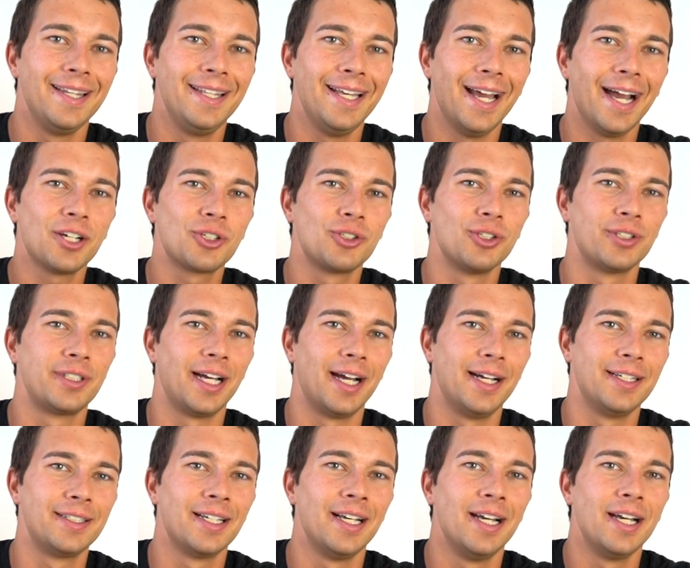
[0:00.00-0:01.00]
the
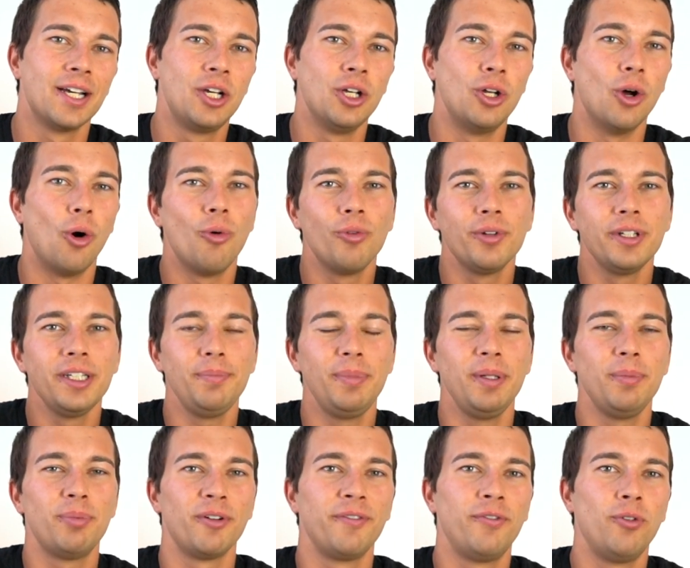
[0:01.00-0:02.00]
exercise could only be
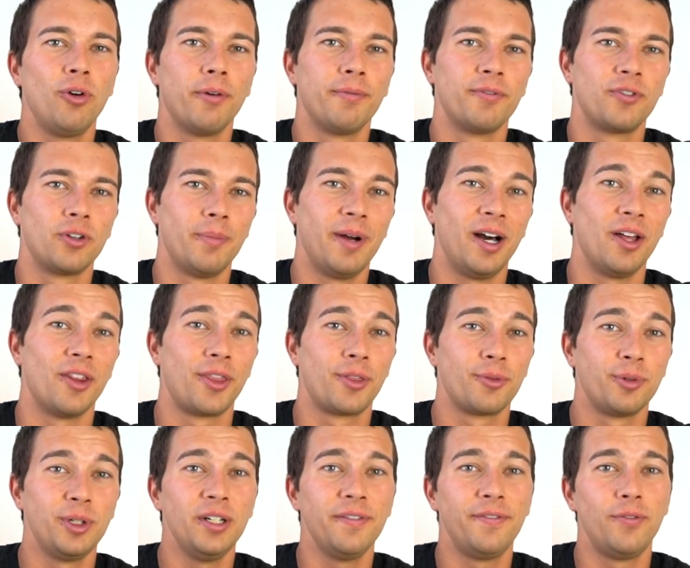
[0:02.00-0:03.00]
performed for about
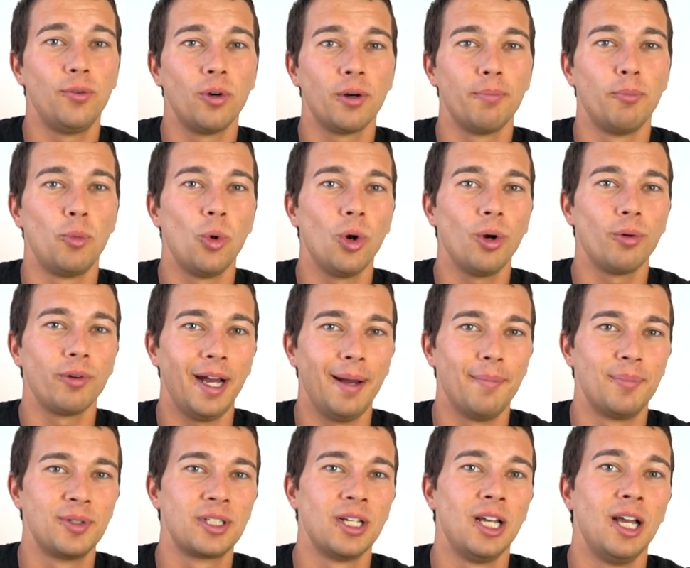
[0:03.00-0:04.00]
3 to 4 more
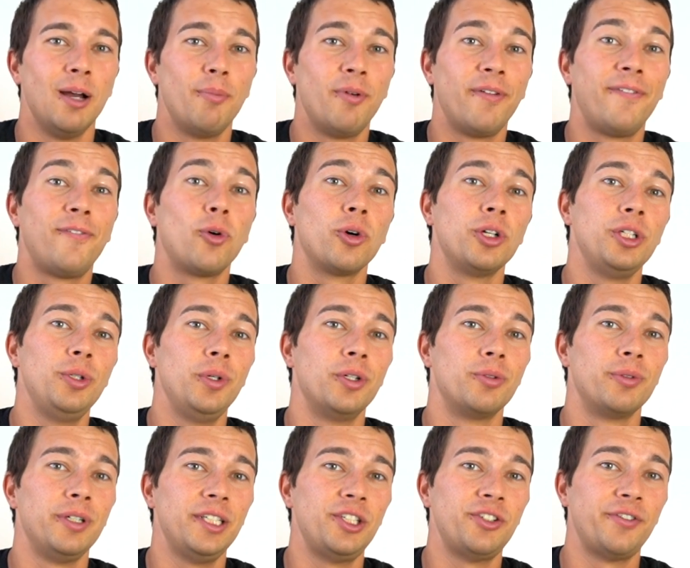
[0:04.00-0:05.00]
reps before you would
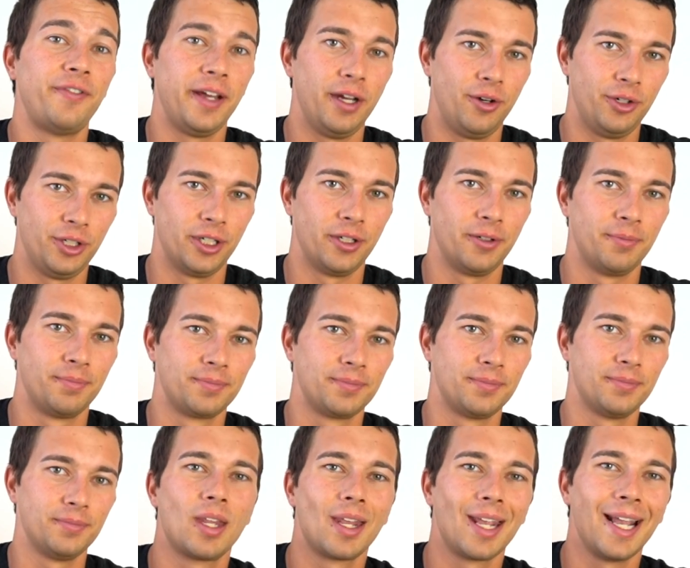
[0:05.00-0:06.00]
reach failure.
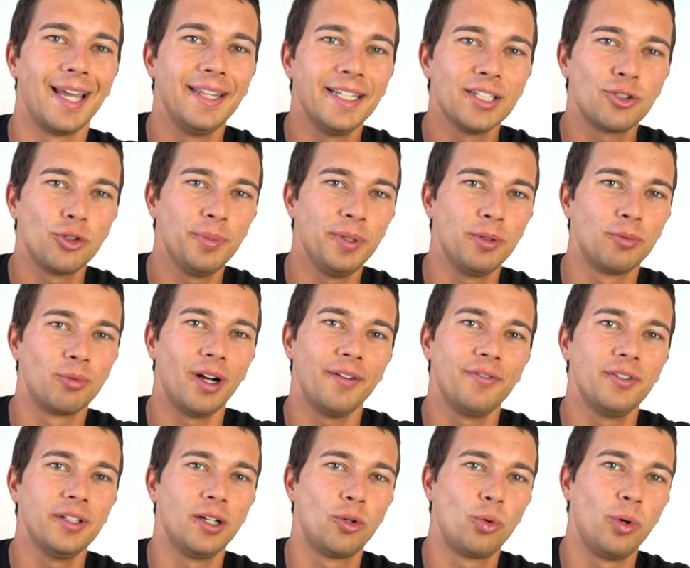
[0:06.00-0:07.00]
And this would be
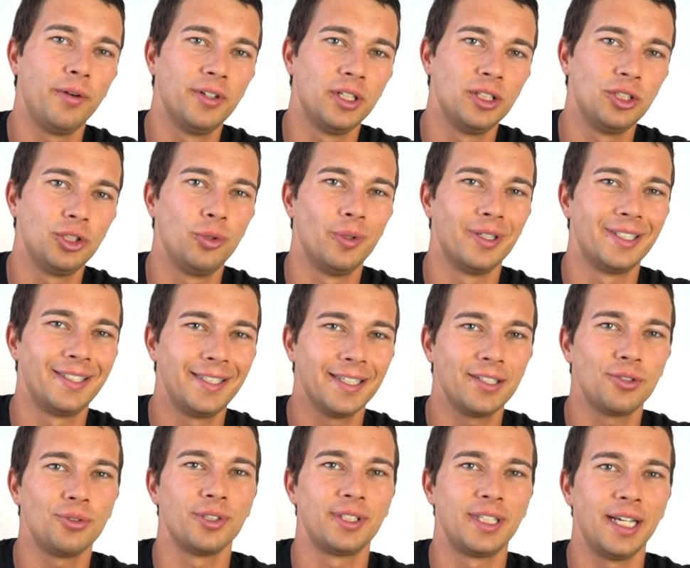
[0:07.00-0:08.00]
roughly equivalent to a
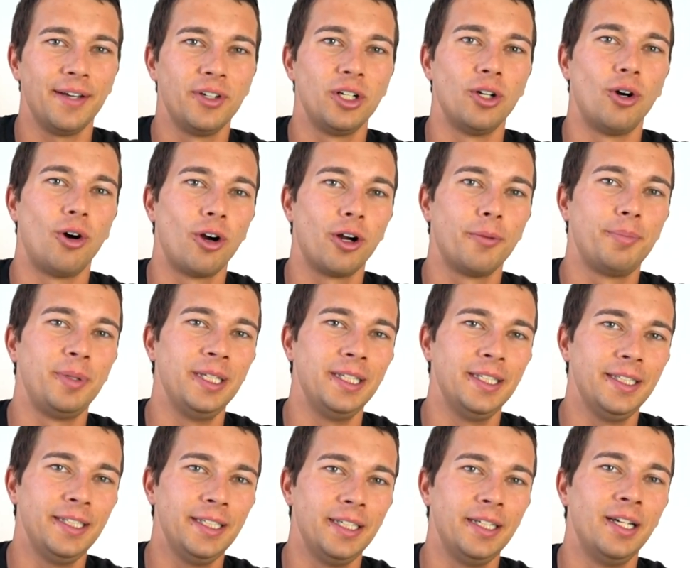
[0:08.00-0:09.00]
6 or 7
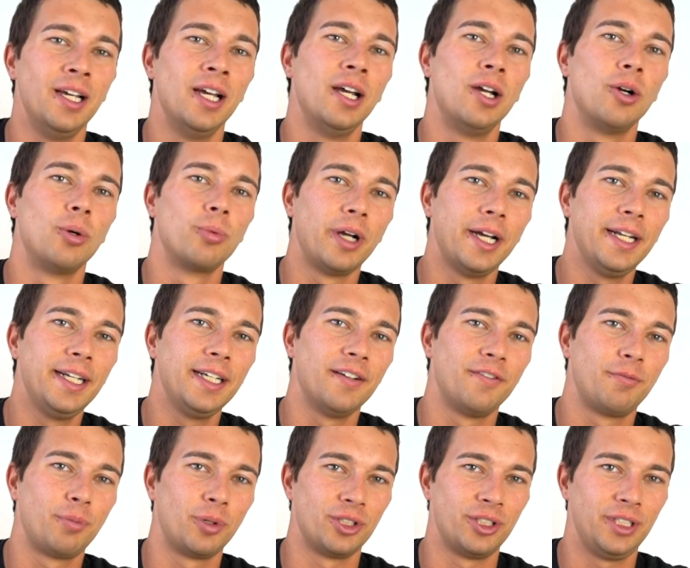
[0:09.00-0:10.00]
RPE rating
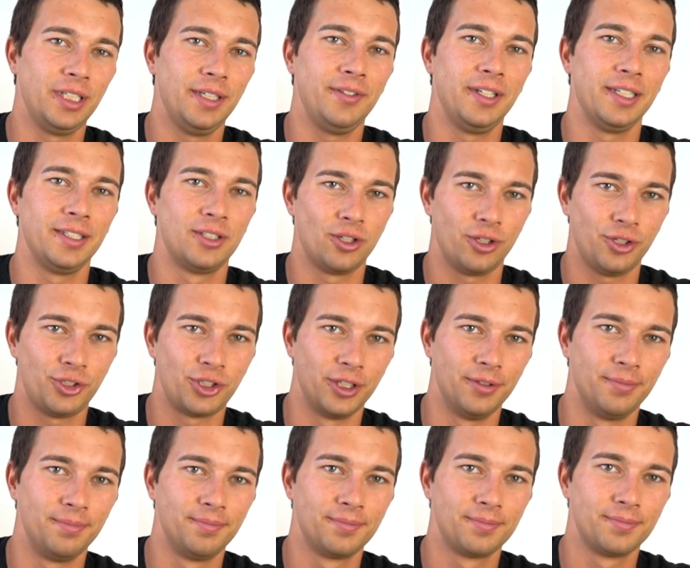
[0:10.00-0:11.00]
of perceived exertion.
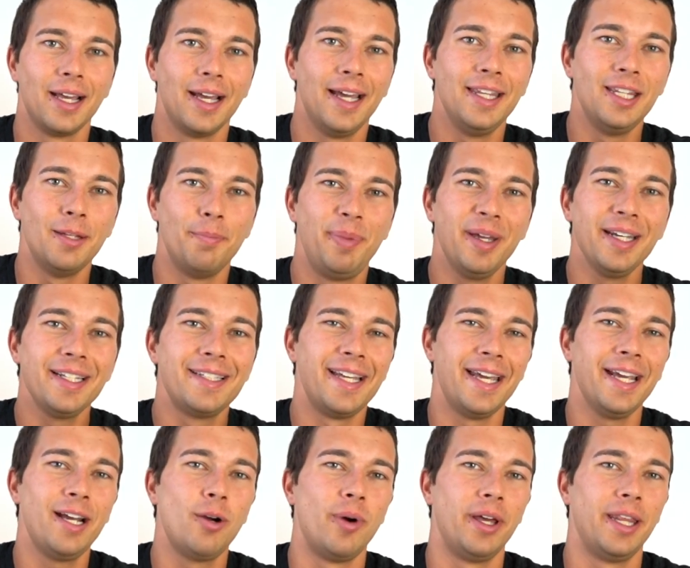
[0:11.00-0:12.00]
And the big
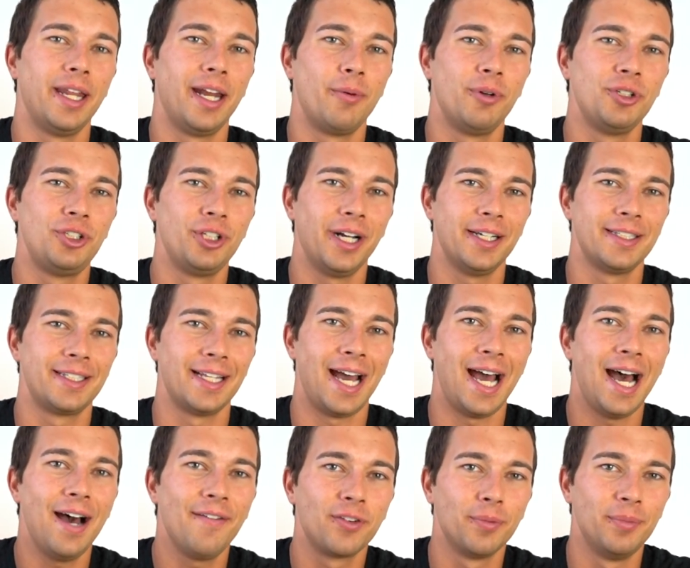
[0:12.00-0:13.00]
takeaway that I want you guys to
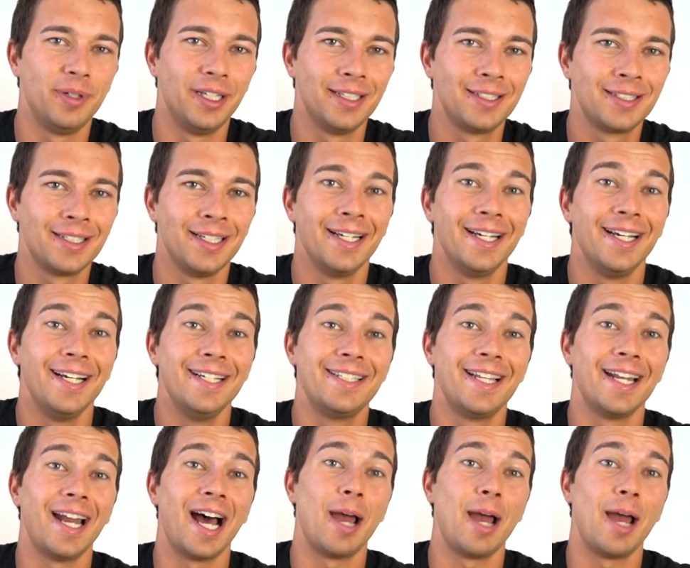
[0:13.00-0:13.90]
have from this is that